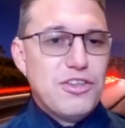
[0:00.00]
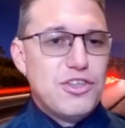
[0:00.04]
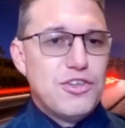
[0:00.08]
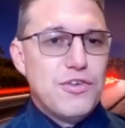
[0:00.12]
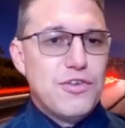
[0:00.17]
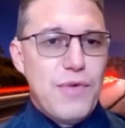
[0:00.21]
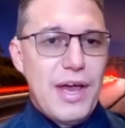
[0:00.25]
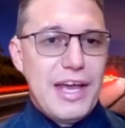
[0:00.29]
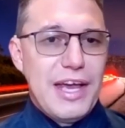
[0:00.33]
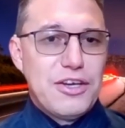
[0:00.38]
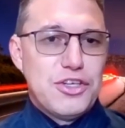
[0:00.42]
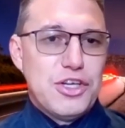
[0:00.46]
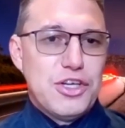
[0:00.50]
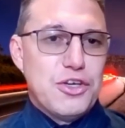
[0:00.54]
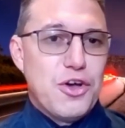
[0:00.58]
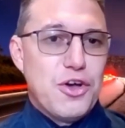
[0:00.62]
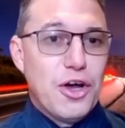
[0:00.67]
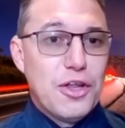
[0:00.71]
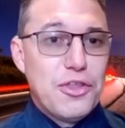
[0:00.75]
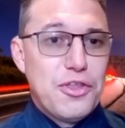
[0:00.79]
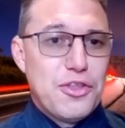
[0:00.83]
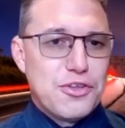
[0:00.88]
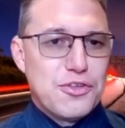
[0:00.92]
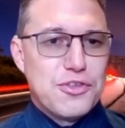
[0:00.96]
once you've
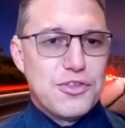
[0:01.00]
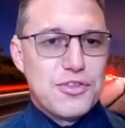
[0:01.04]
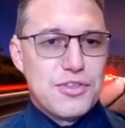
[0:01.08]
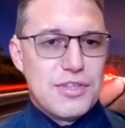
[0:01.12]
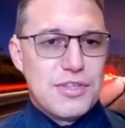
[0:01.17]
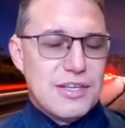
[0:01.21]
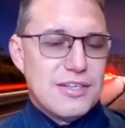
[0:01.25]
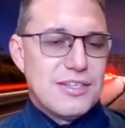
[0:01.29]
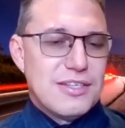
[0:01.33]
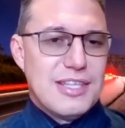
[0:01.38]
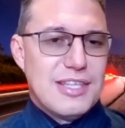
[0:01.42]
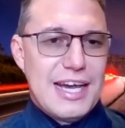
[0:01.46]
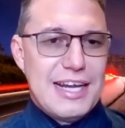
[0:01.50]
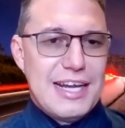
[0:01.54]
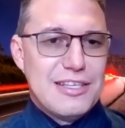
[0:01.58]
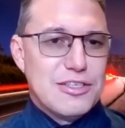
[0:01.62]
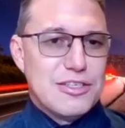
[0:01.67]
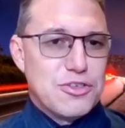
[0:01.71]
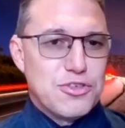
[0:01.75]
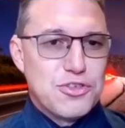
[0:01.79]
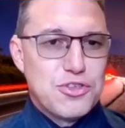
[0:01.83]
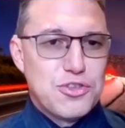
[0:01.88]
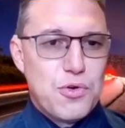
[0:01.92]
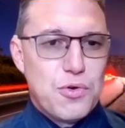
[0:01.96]
actually got this, this
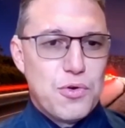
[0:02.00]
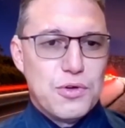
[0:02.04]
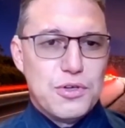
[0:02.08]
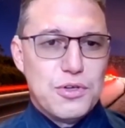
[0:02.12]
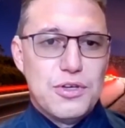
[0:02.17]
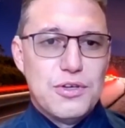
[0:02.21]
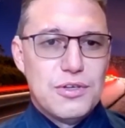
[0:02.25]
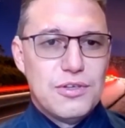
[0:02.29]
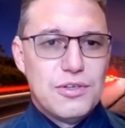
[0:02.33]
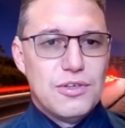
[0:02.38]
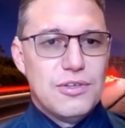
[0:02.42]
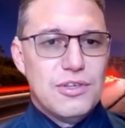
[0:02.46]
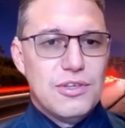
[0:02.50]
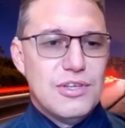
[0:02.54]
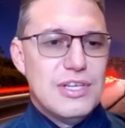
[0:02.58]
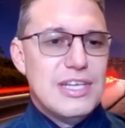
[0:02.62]
data stored,